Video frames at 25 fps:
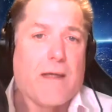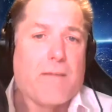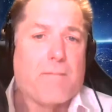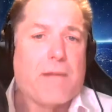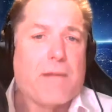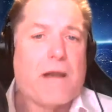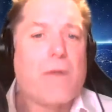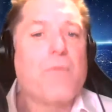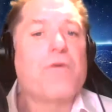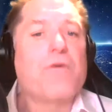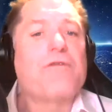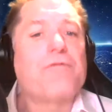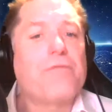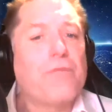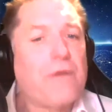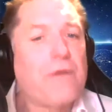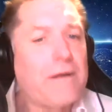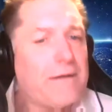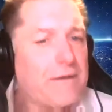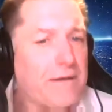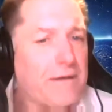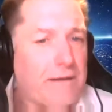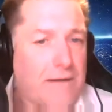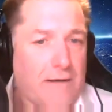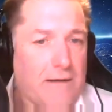but it was
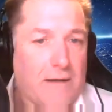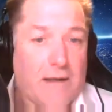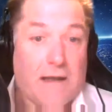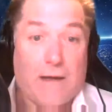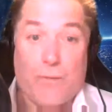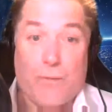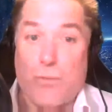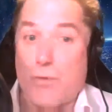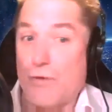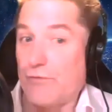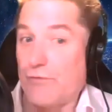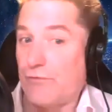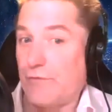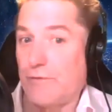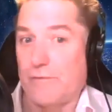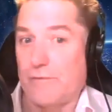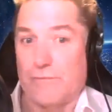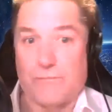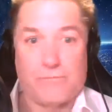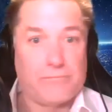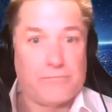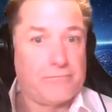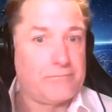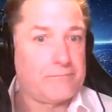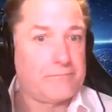friendly. It wasn't,
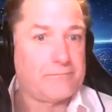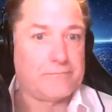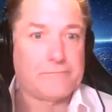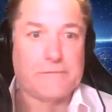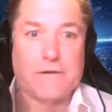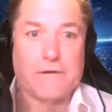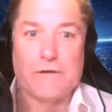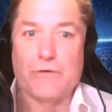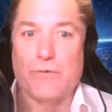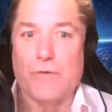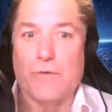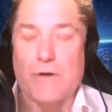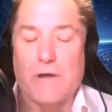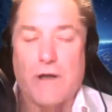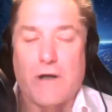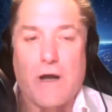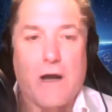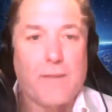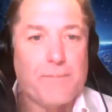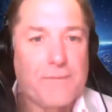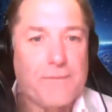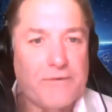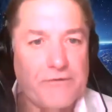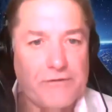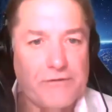you know, a
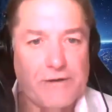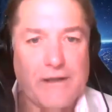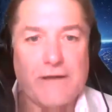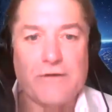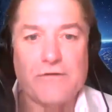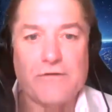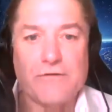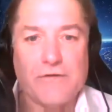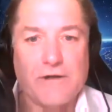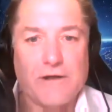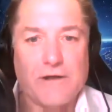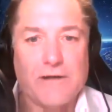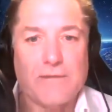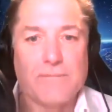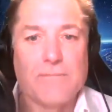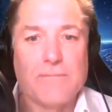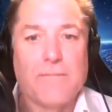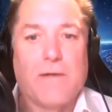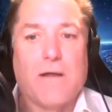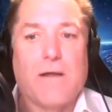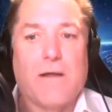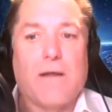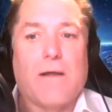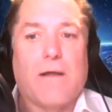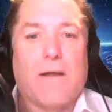compensated scheme.
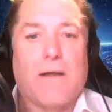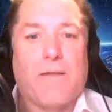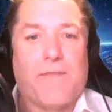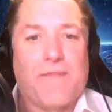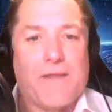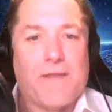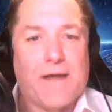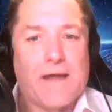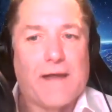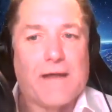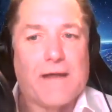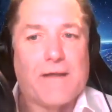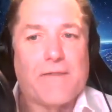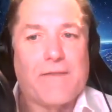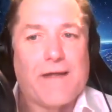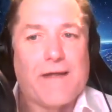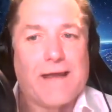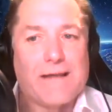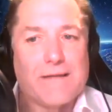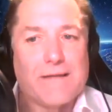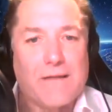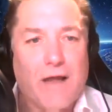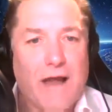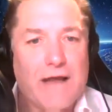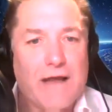
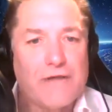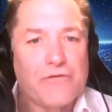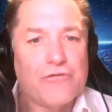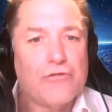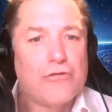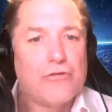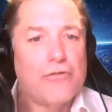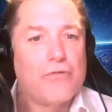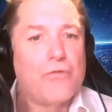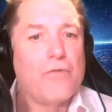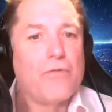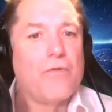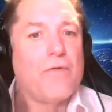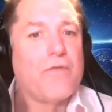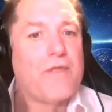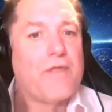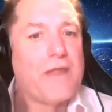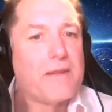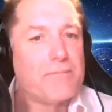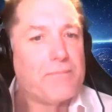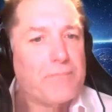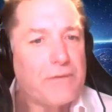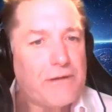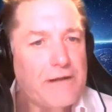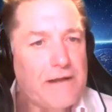They liked you,
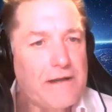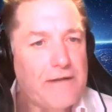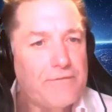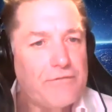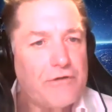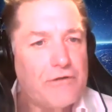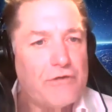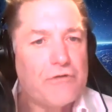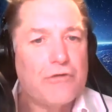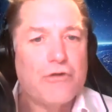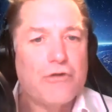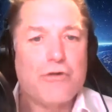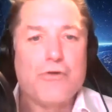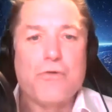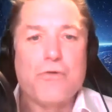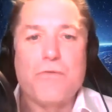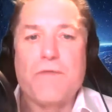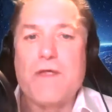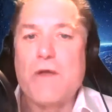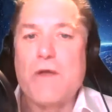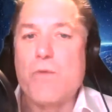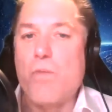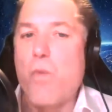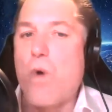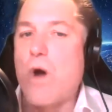they believed in you,
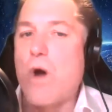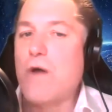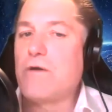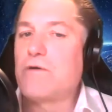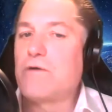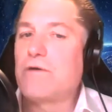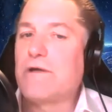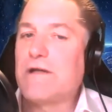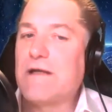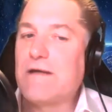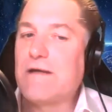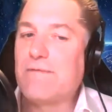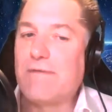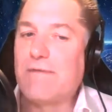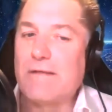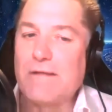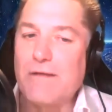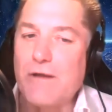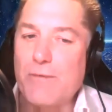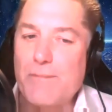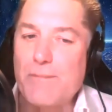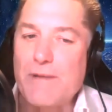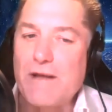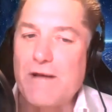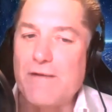they wanted to give a
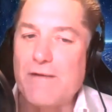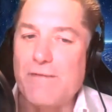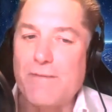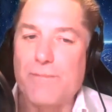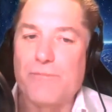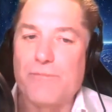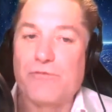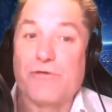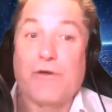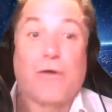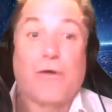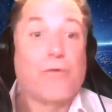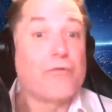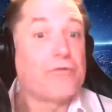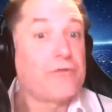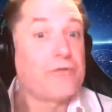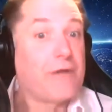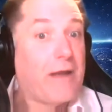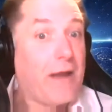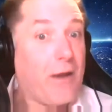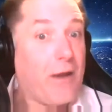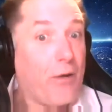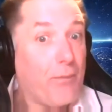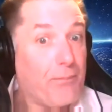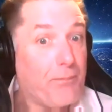little bit of themselves
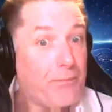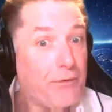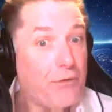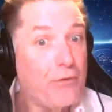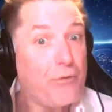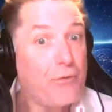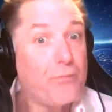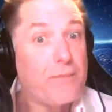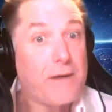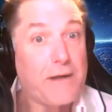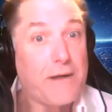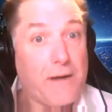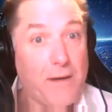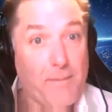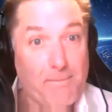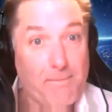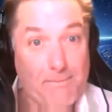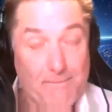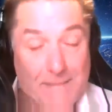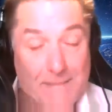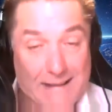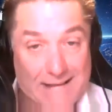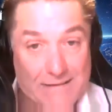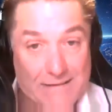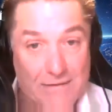to help you become
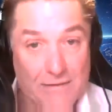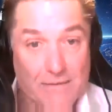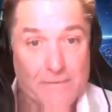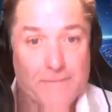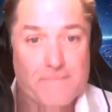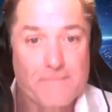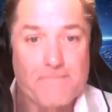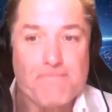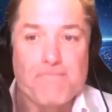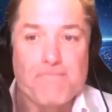better